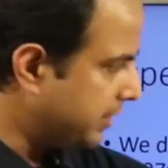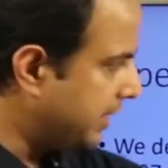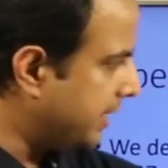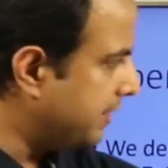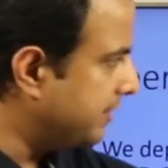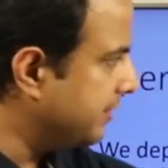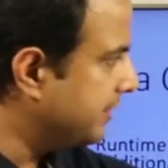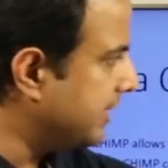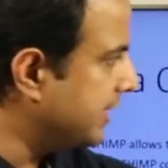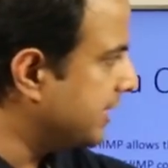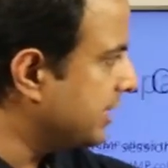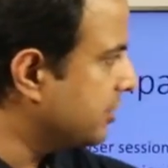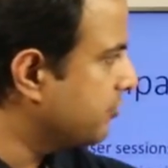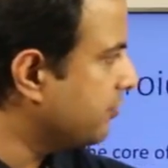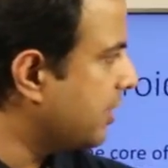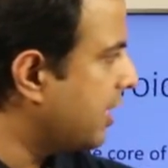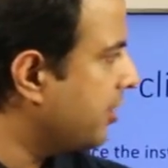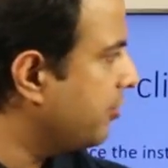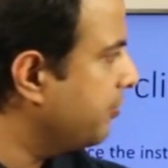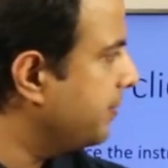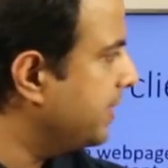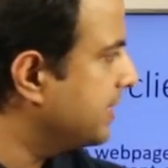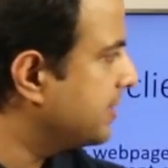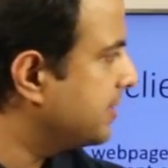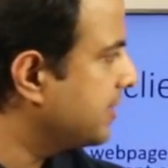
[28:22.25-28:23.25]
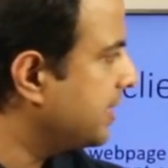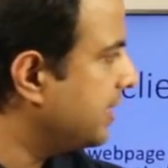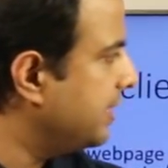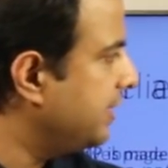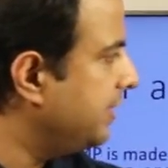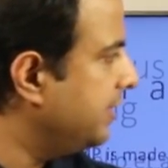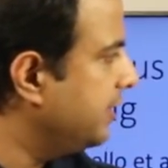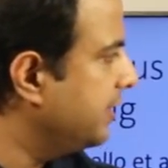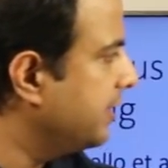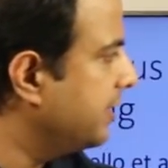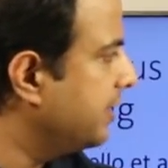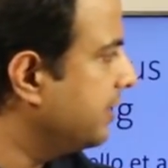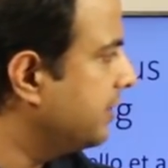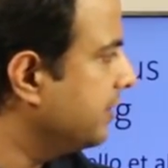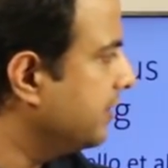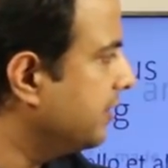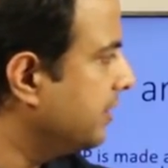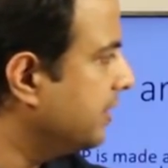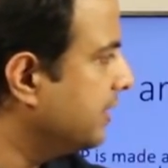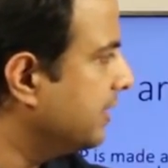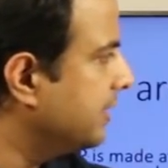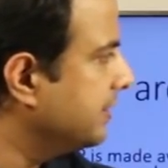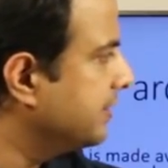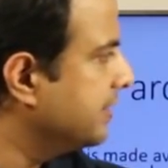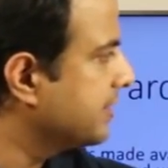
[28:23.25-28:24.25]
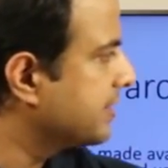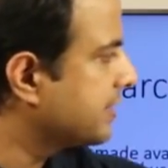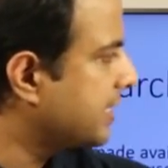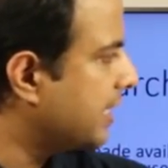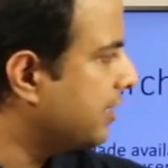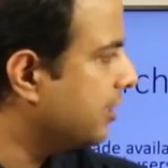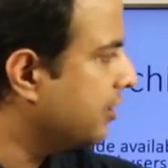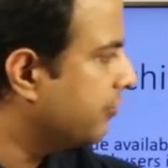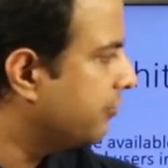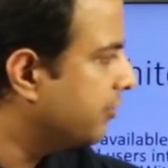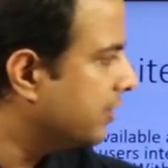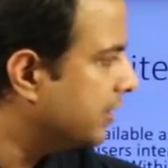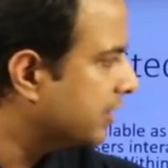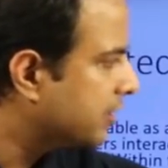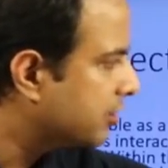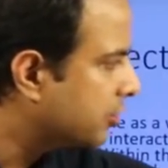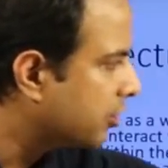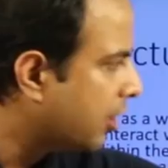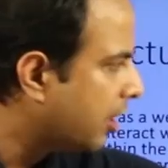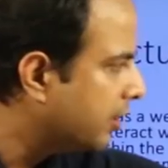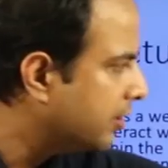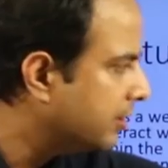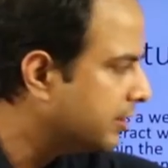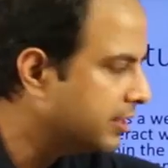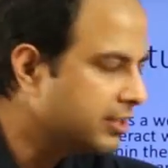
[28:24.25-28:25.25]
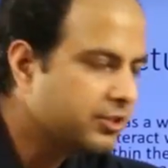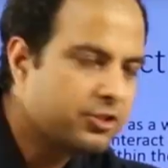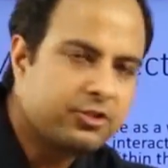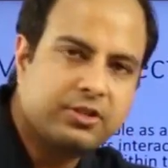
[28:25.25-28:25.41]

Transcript: And that is why we basically needed this kind of a crawler,